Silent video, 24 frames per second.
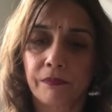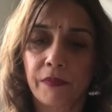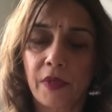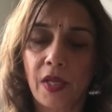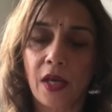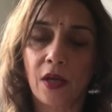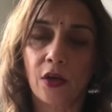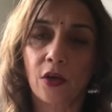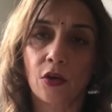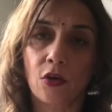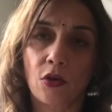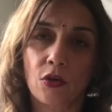
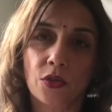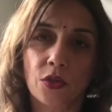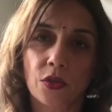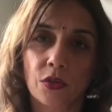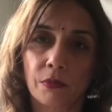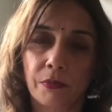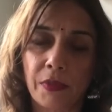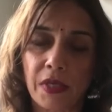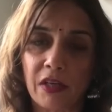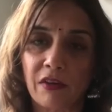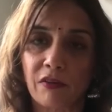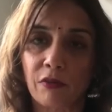It could also
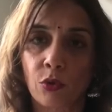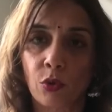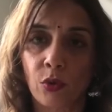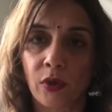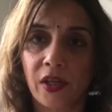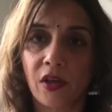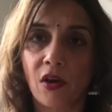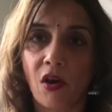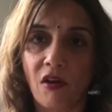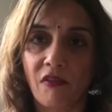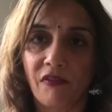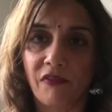mean a
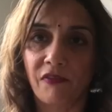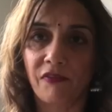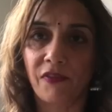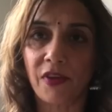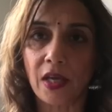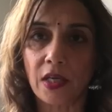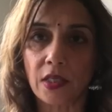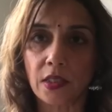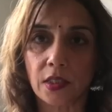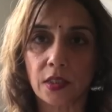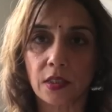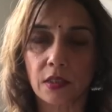cooling off
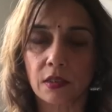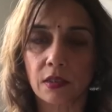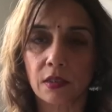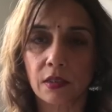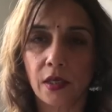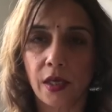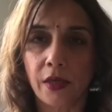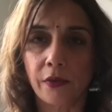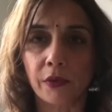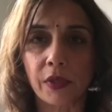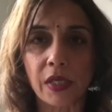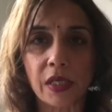phase
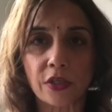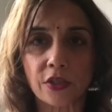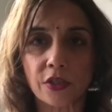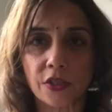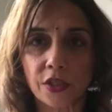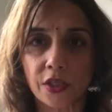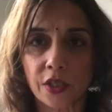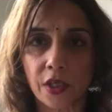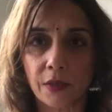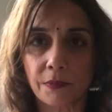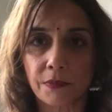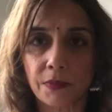in
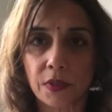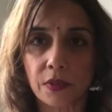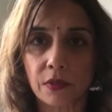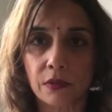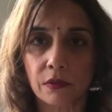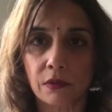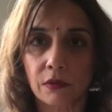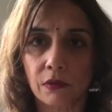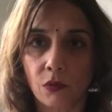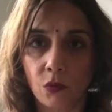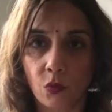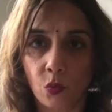
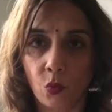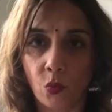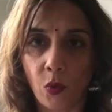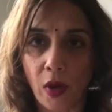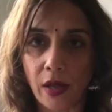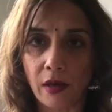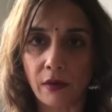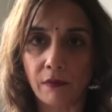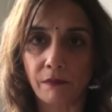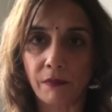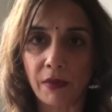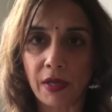relationships
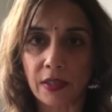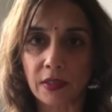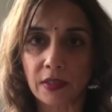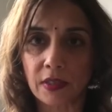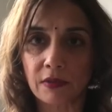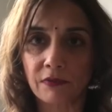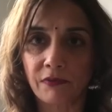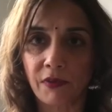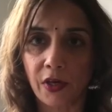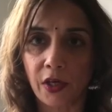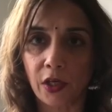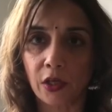when
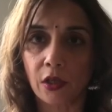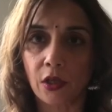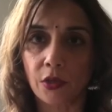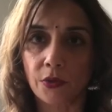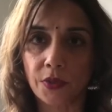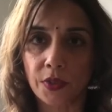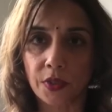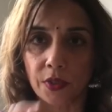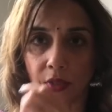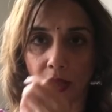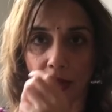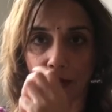it's very
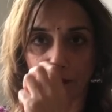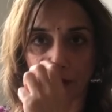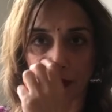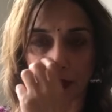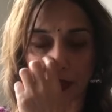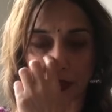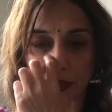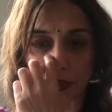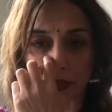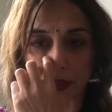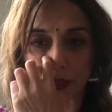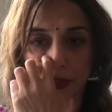close to that
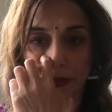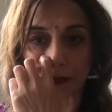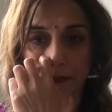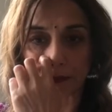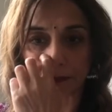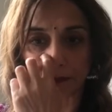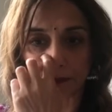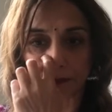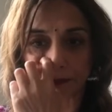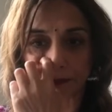Venus.